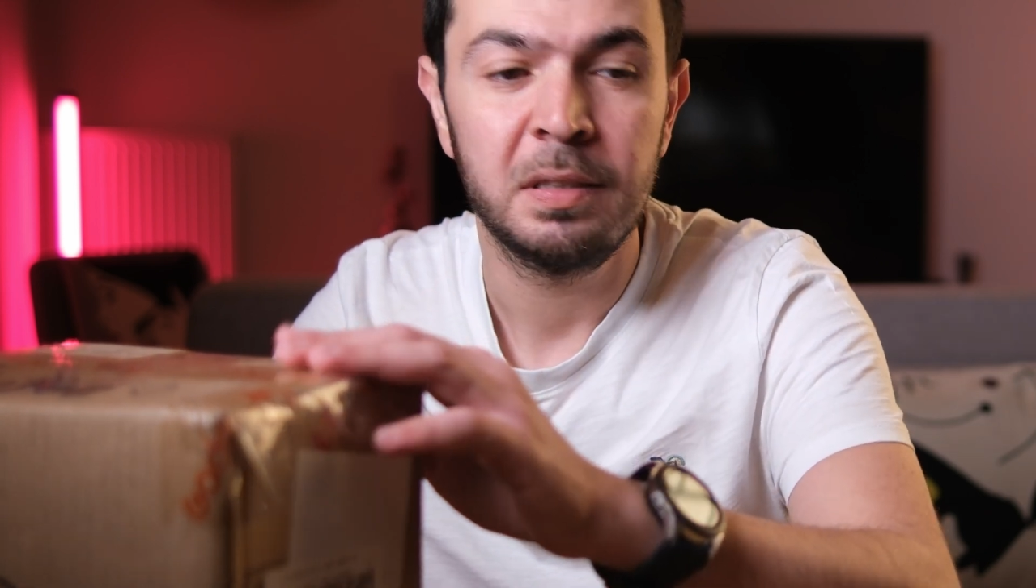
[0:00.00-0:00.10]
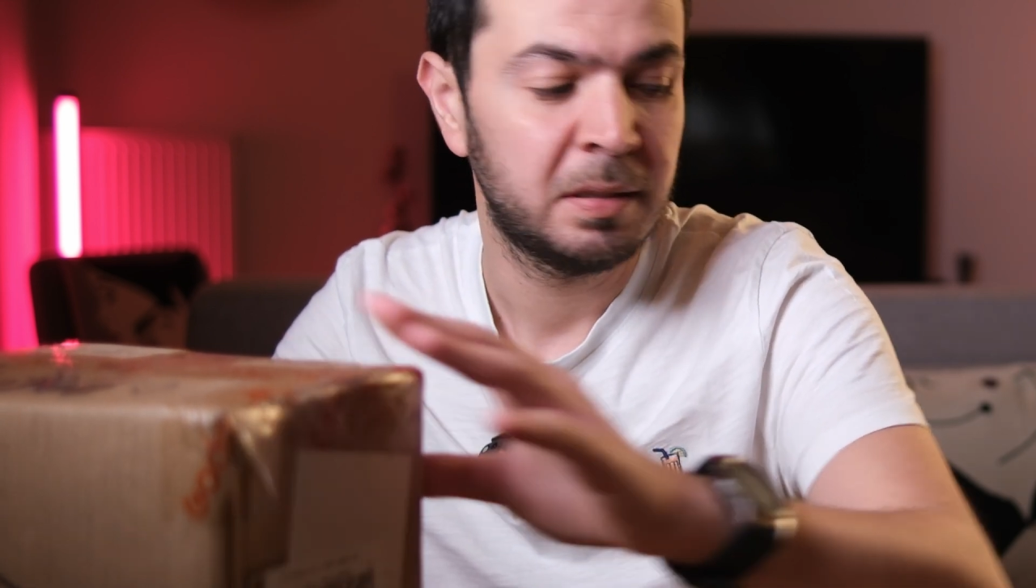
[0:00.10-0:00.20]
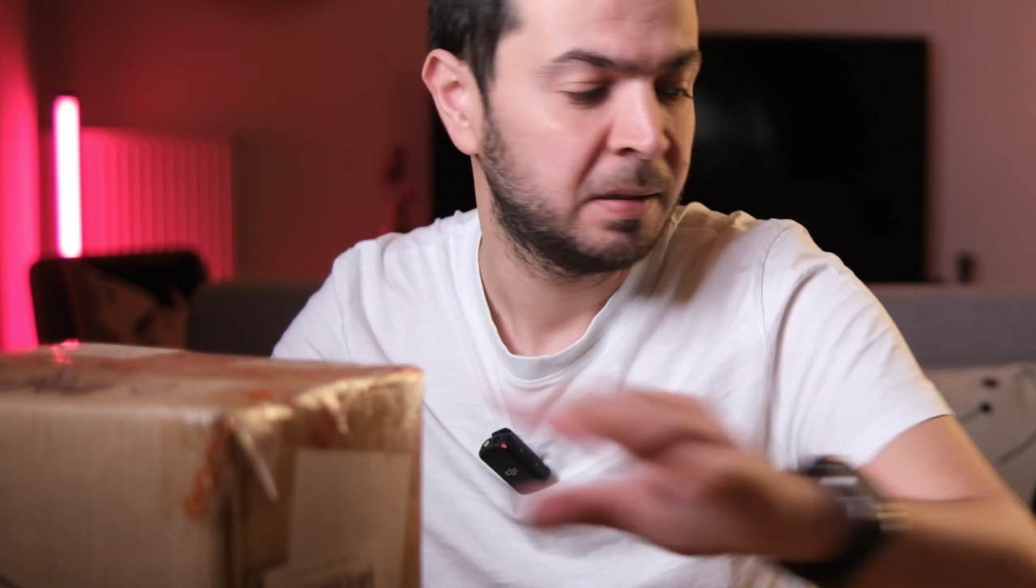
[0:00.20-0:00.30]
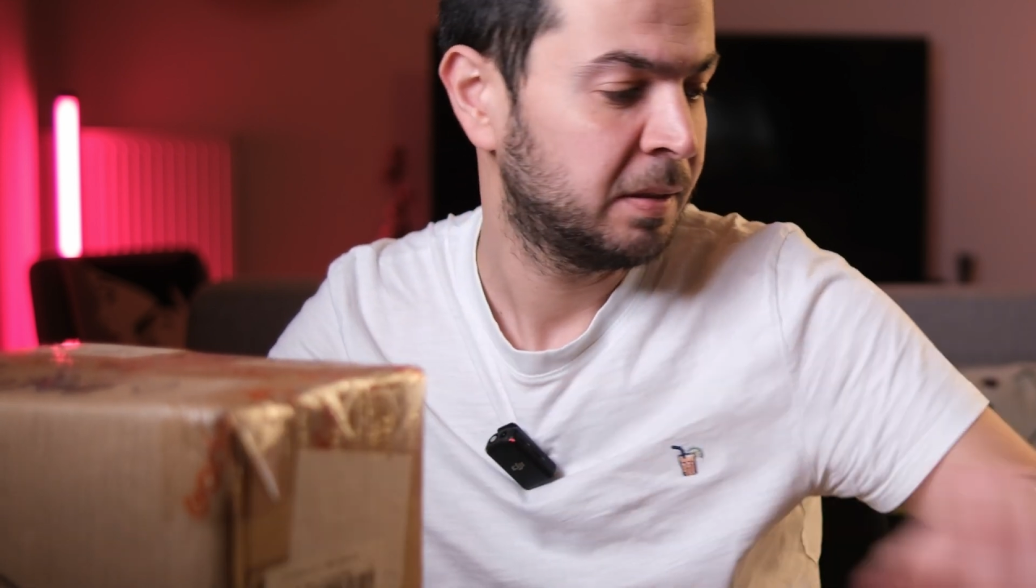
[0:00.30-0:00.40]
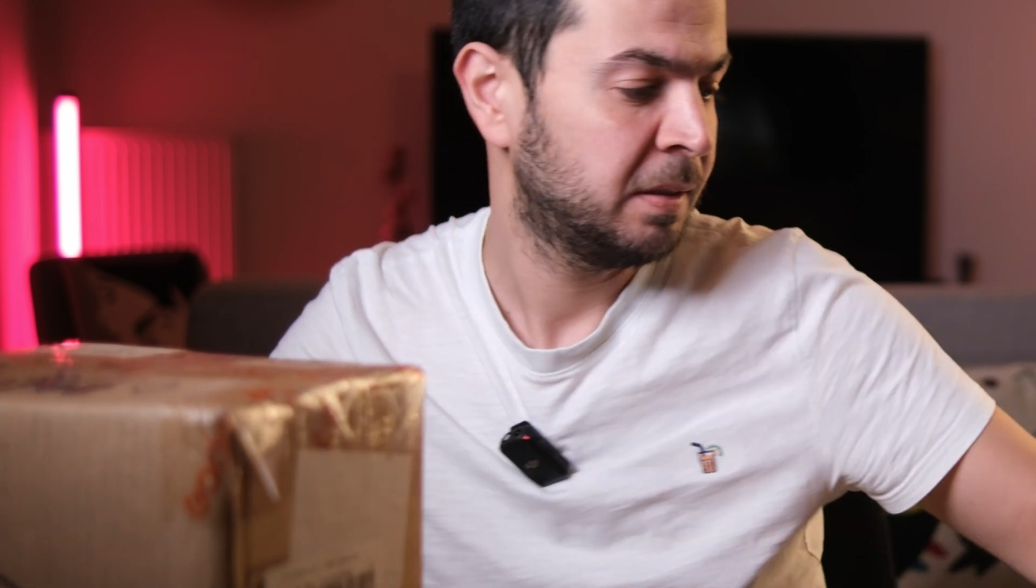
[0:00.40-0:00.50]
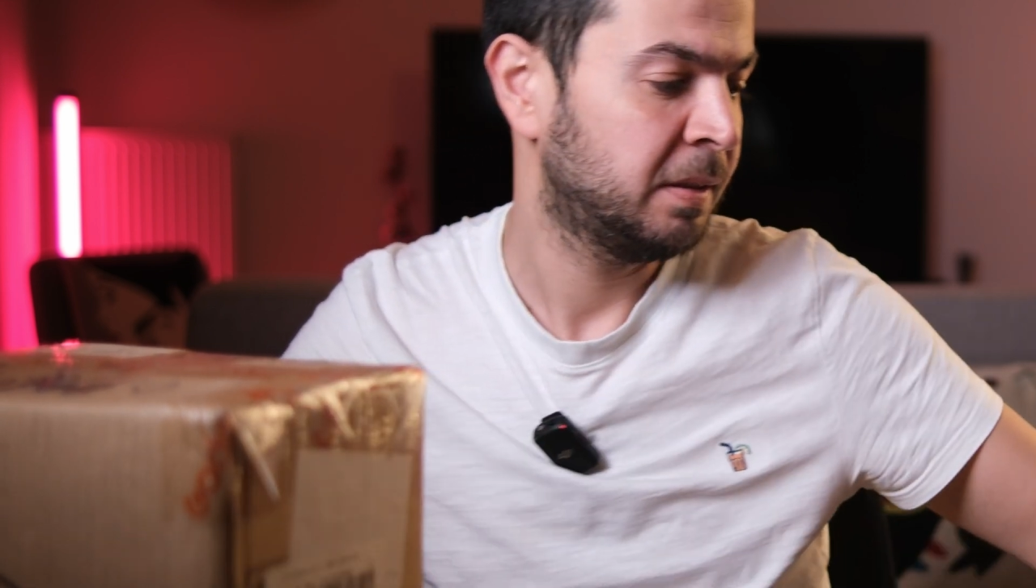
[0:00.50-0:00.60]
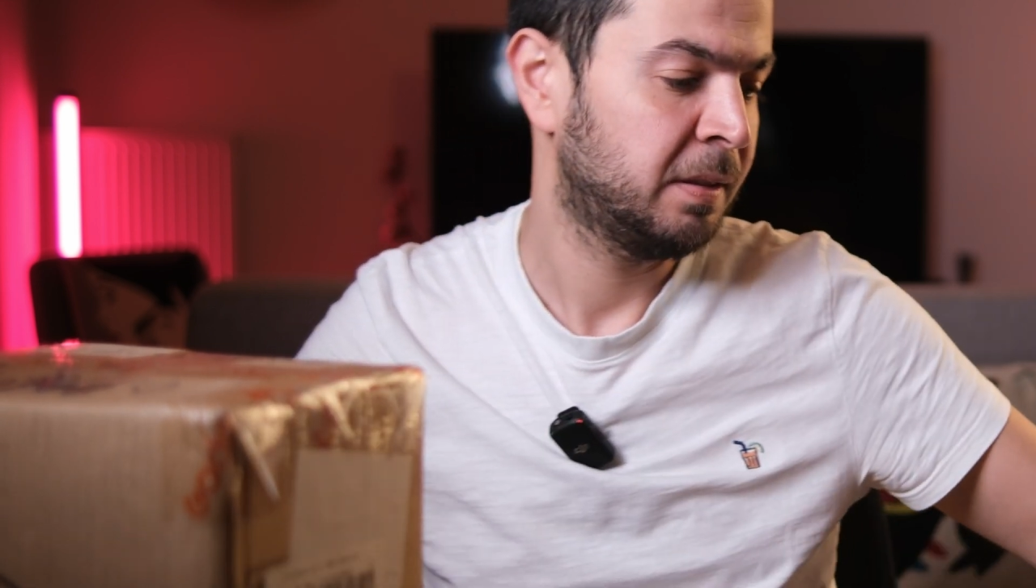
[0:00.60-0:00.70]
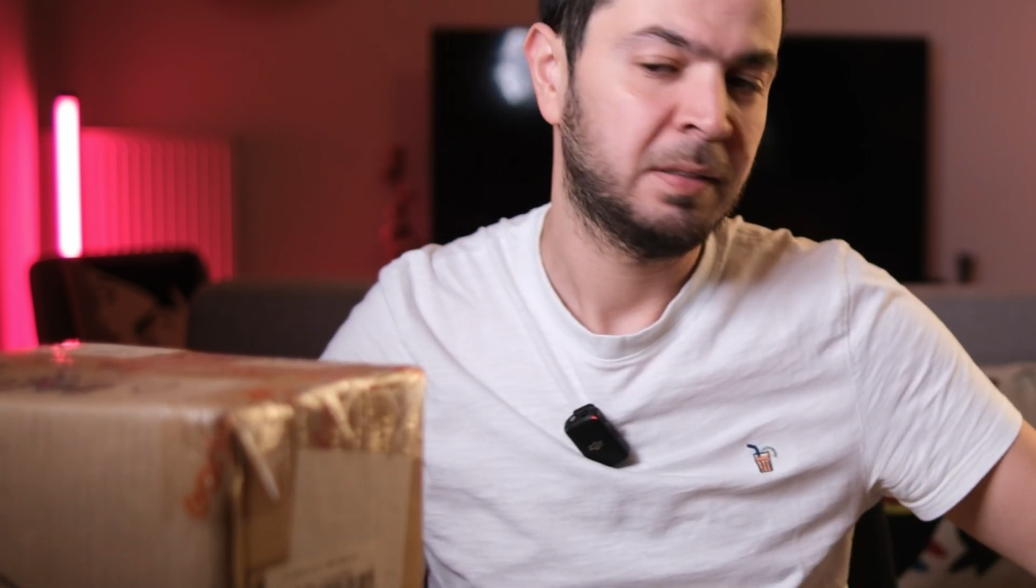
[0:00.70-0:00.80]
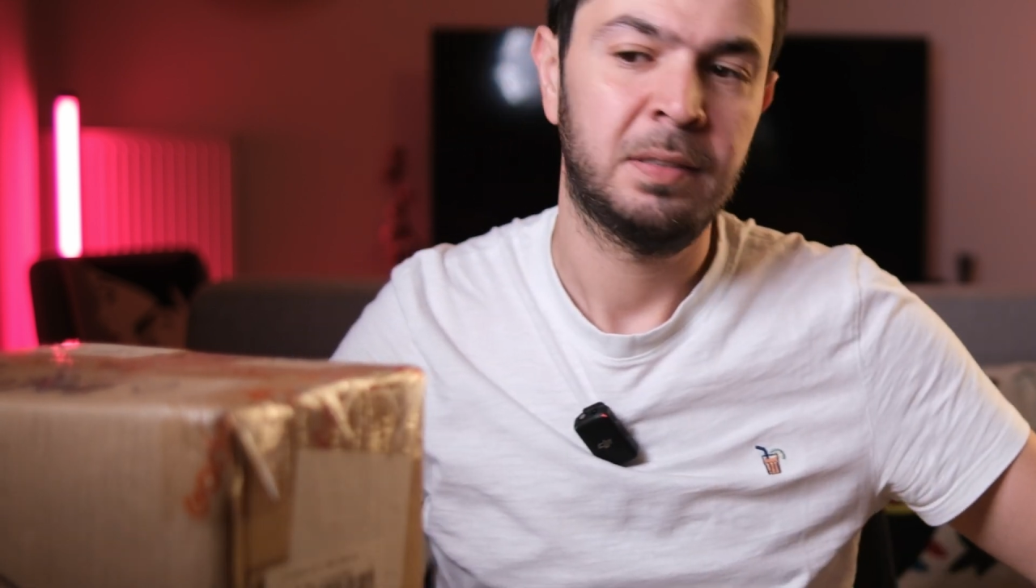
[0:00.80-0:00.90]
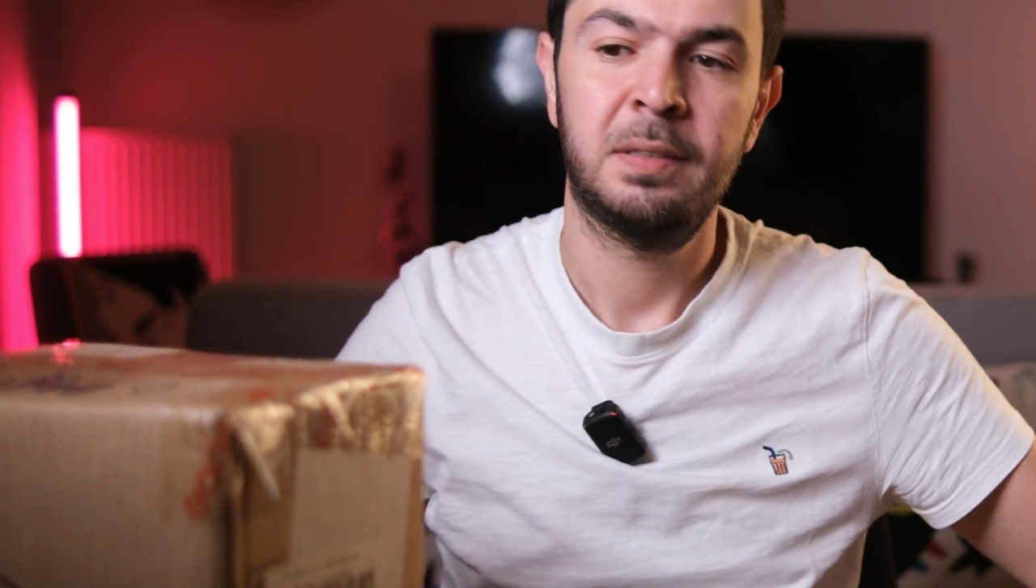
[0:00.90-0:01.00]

in the background.